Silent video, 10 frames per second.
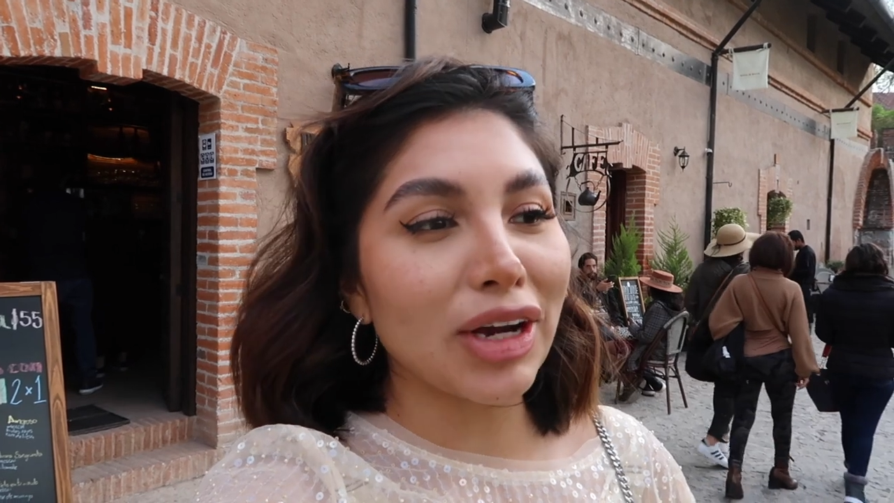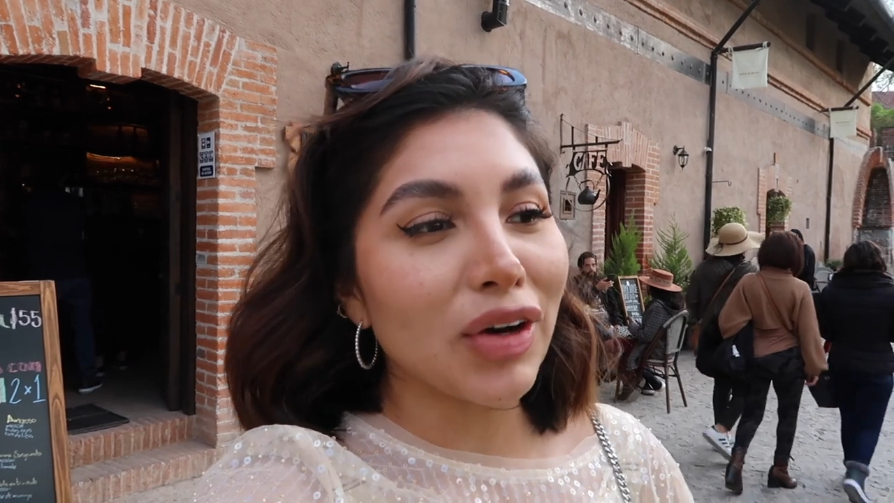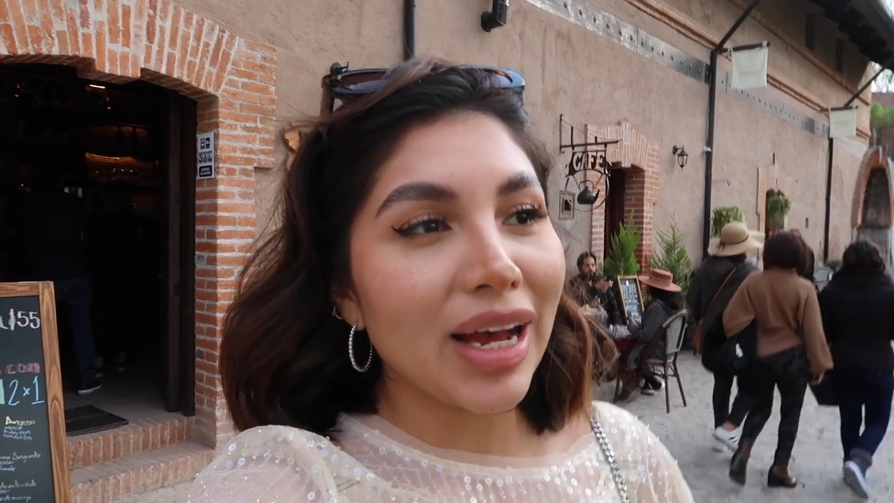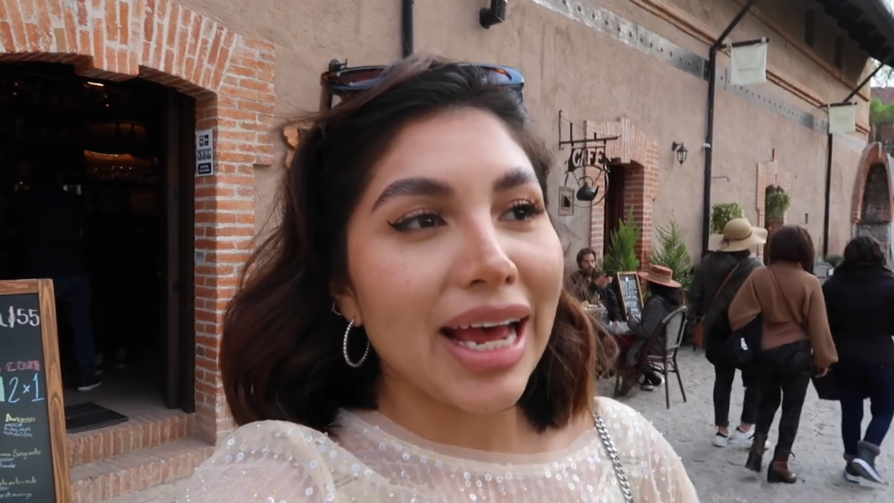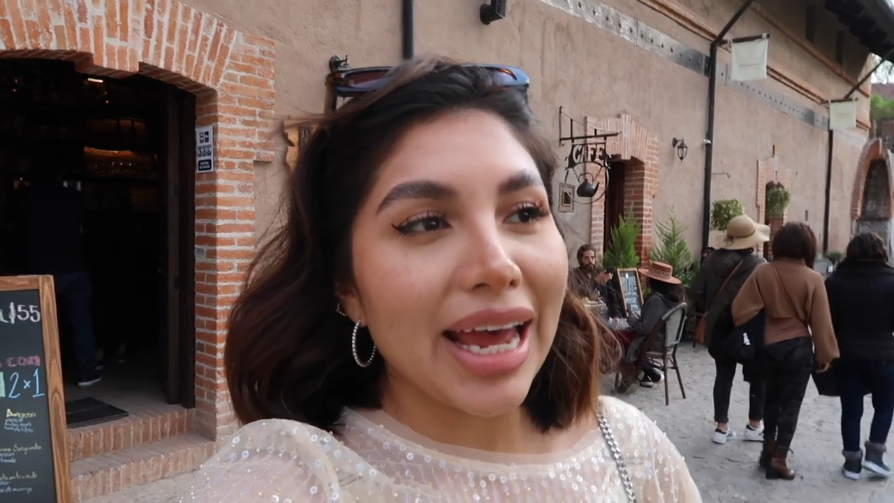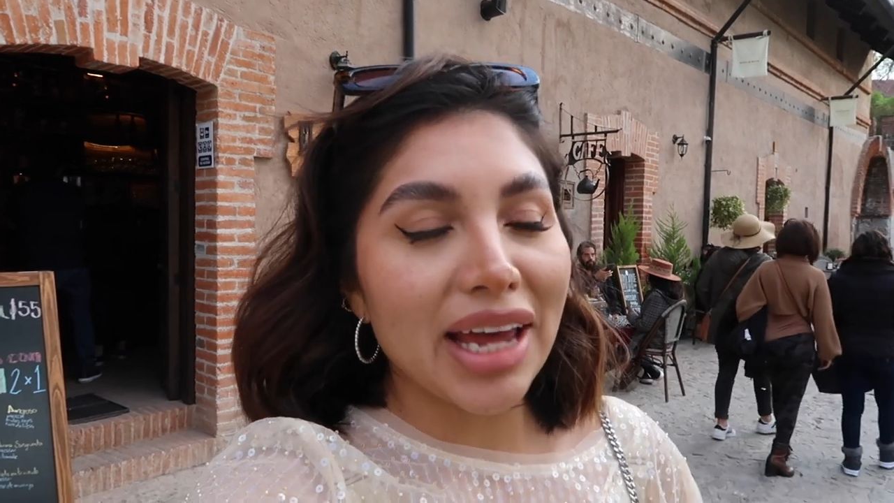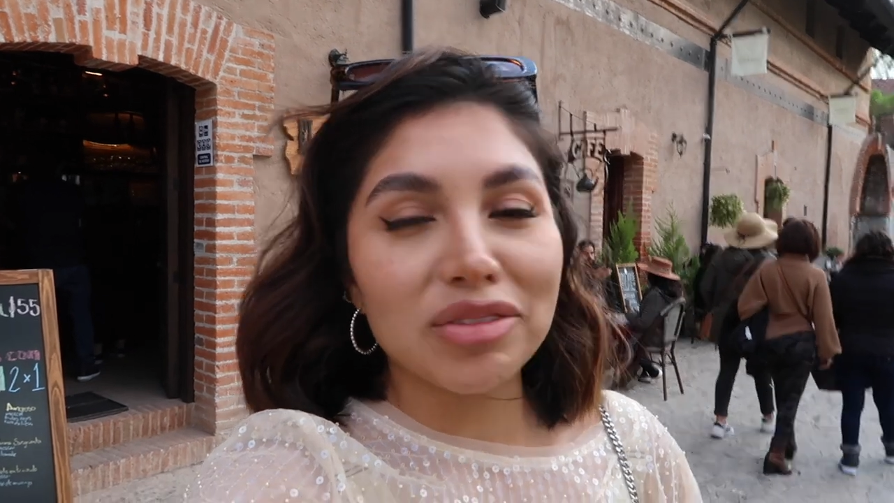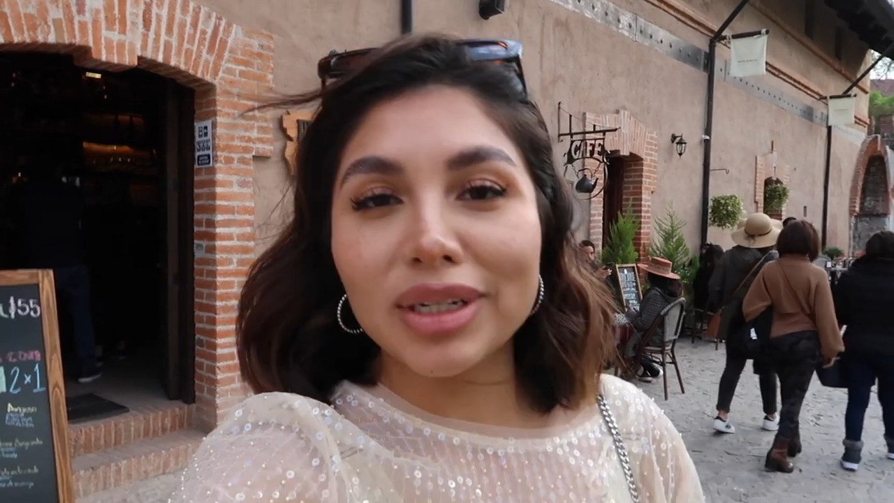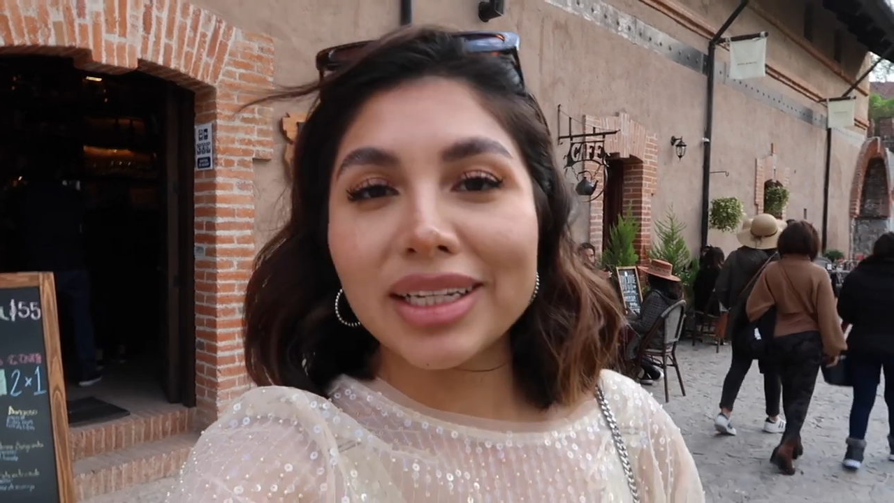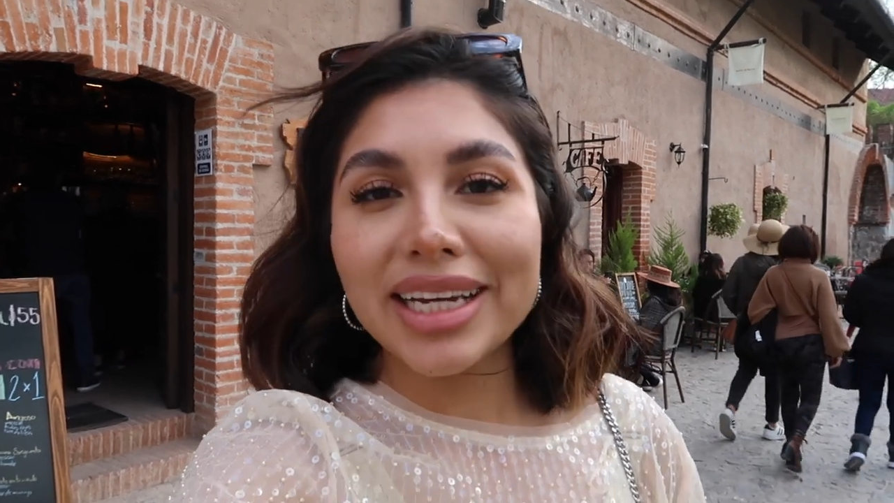So,
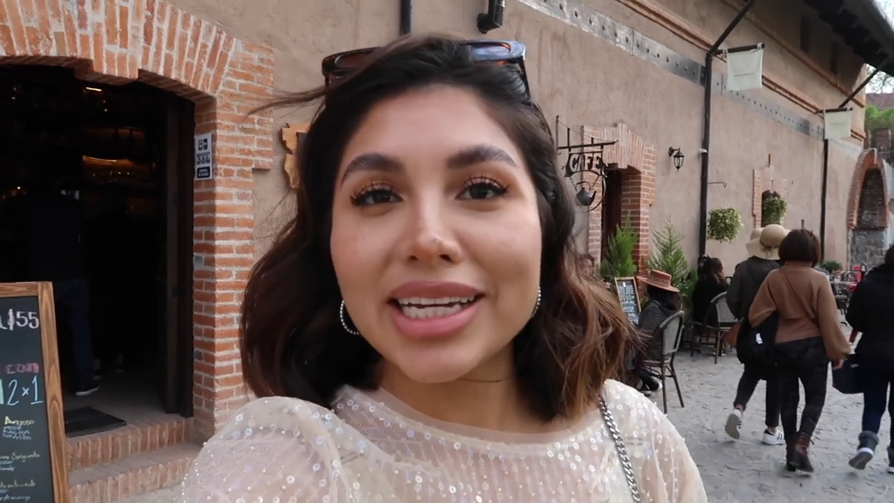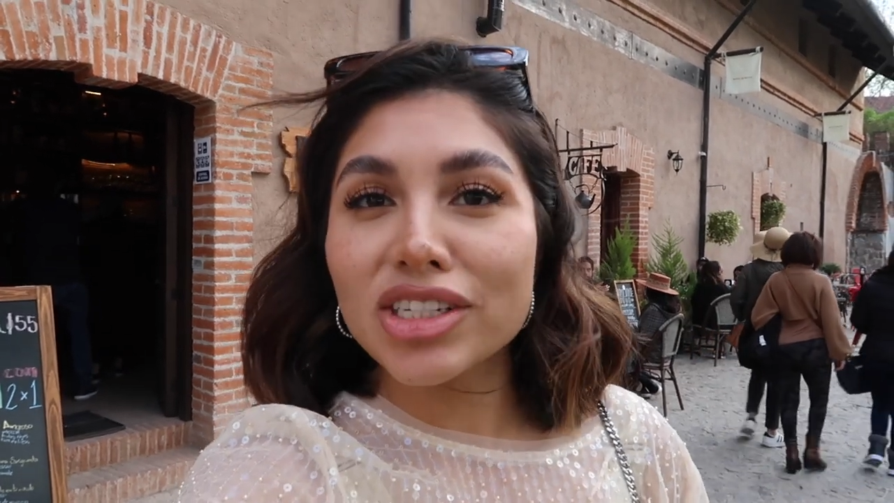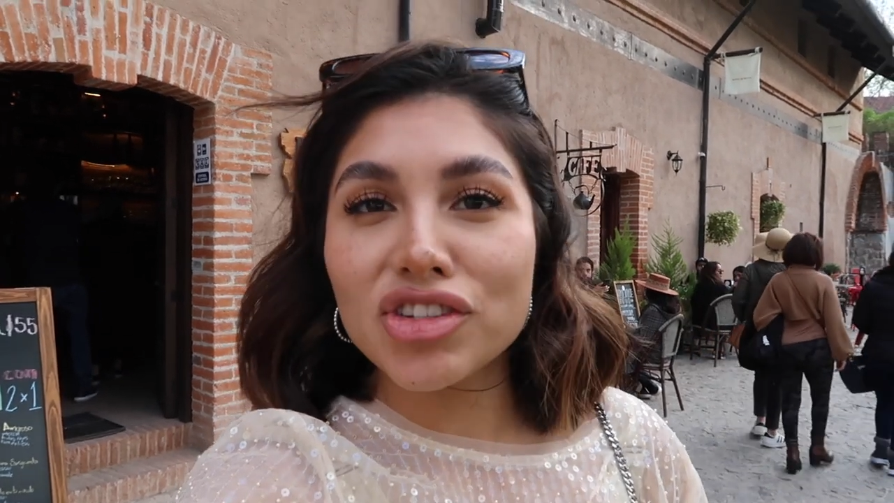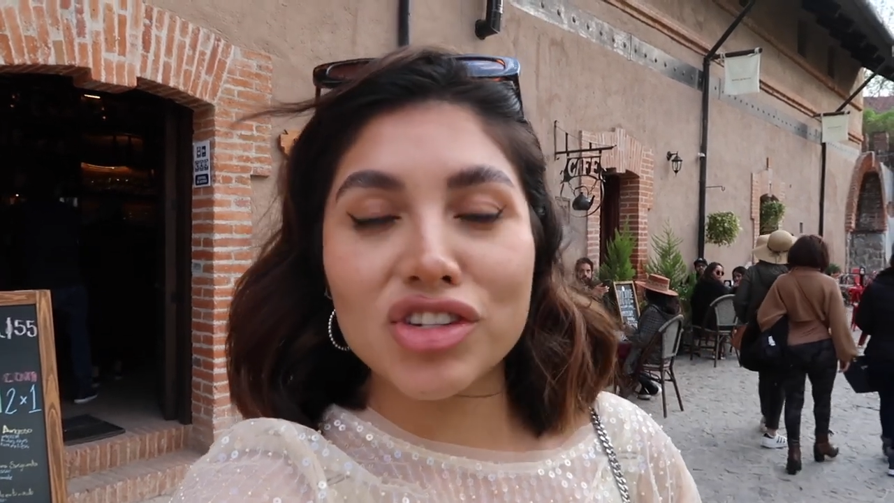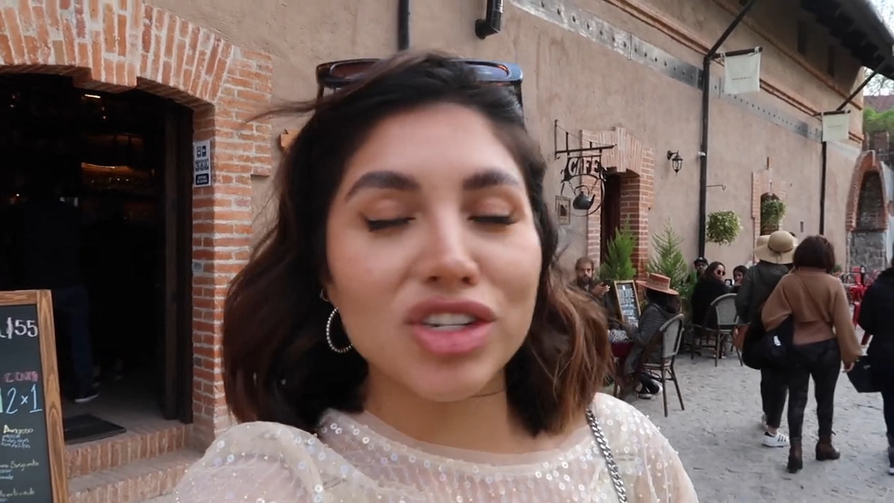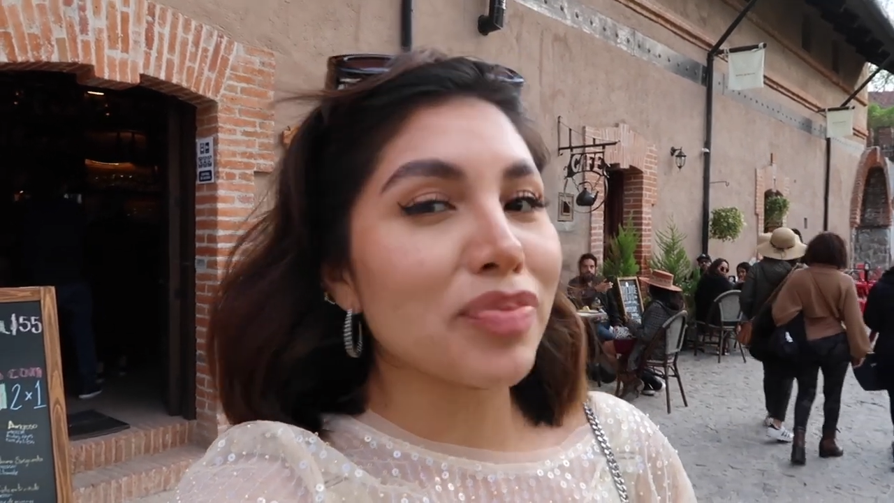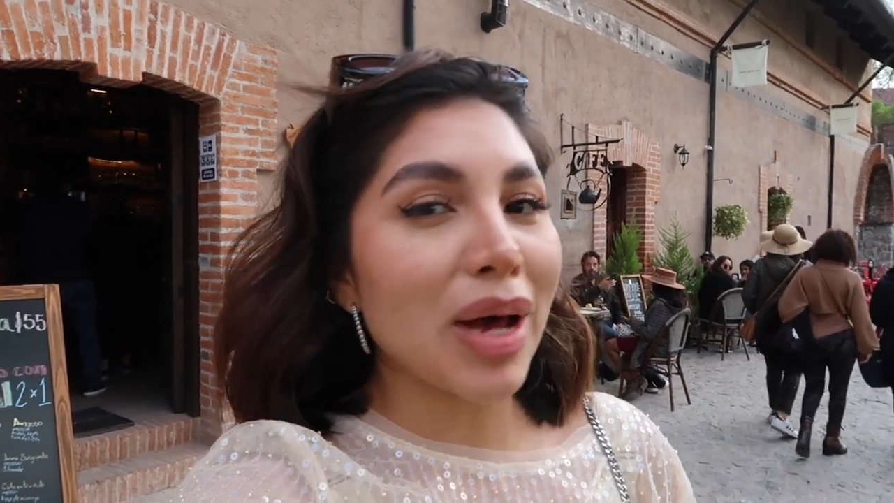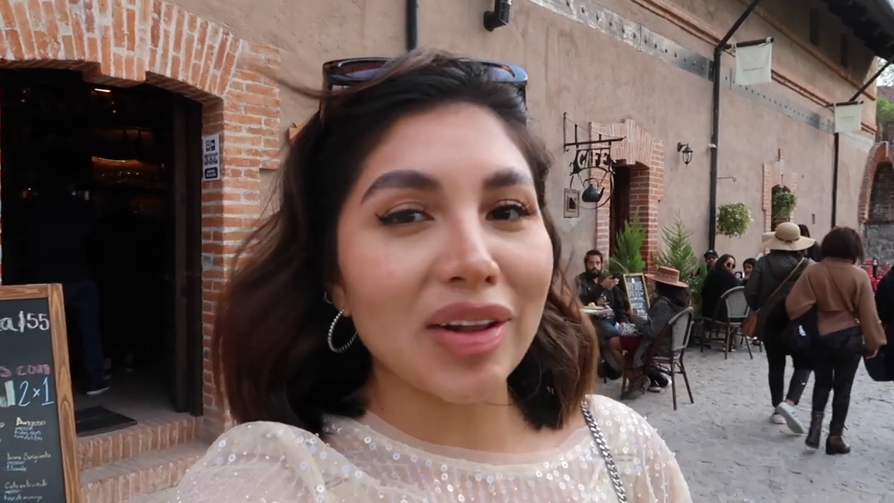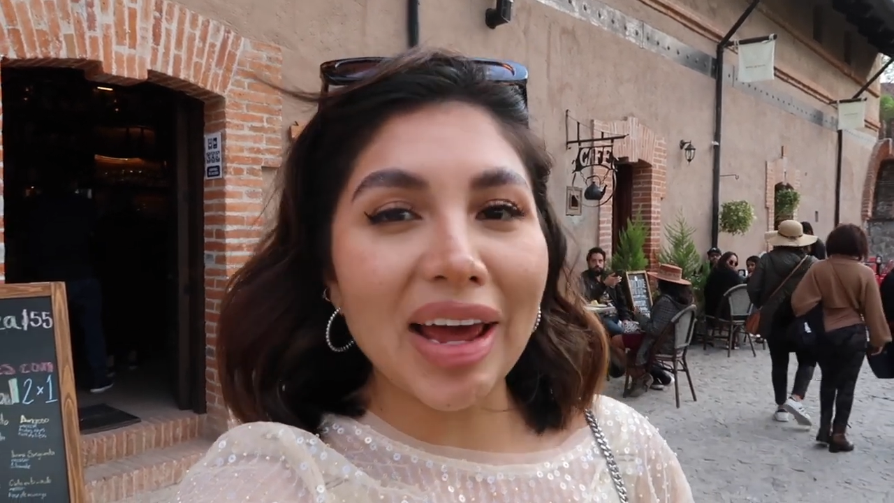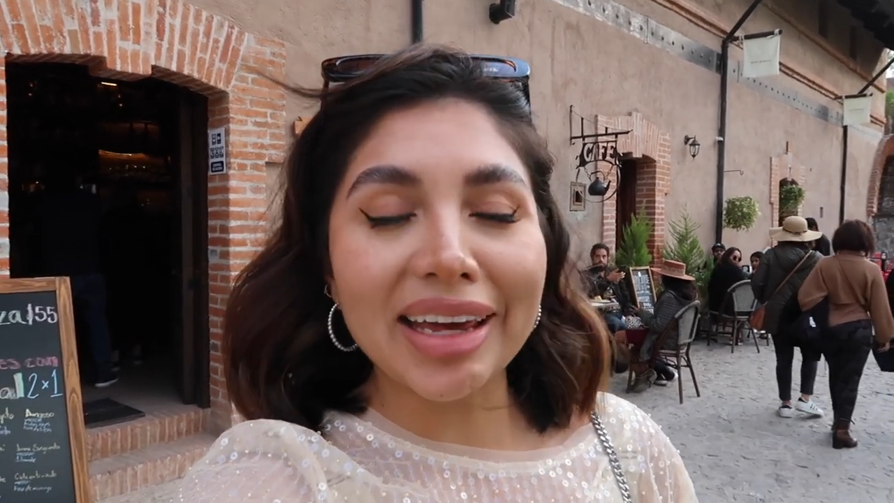it really is just
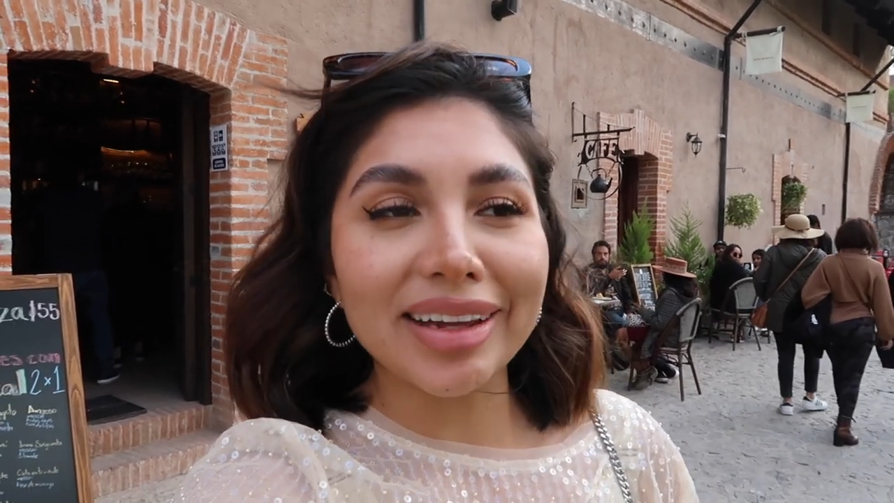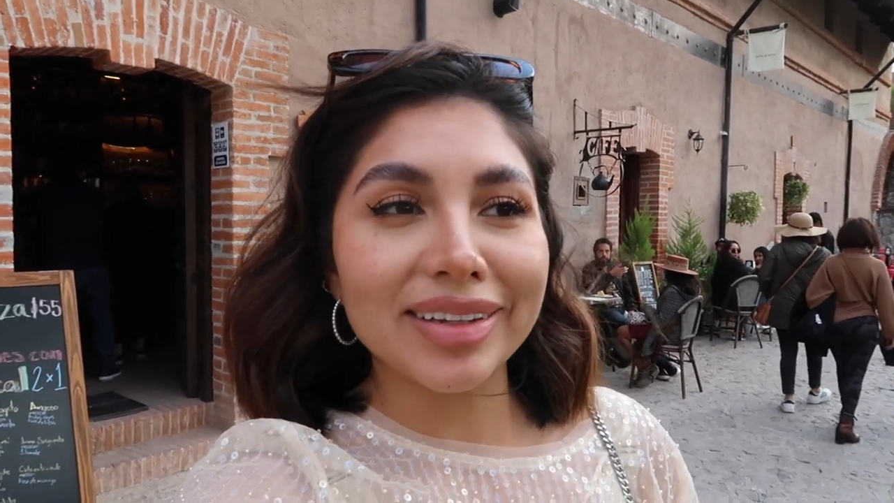about, like,